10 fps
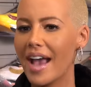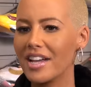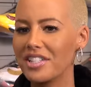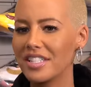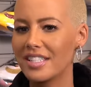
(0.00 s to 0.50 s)

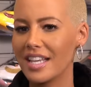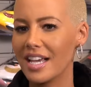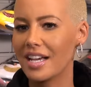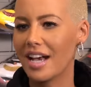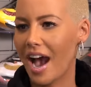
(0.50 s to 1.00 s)
I just
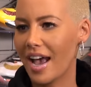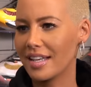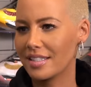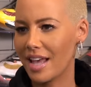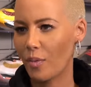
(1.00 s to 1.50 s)
think
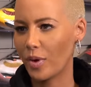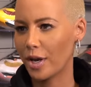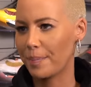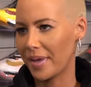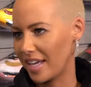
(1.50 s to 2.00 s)
guys that
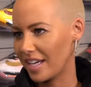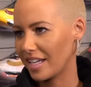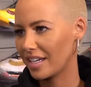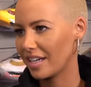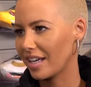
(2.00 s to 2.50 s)
wear
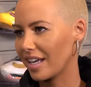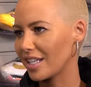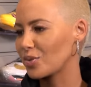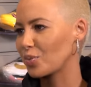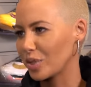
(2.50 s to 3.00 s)
pink
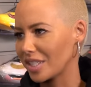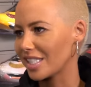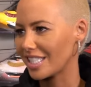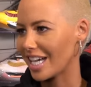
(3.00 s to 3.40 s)
is really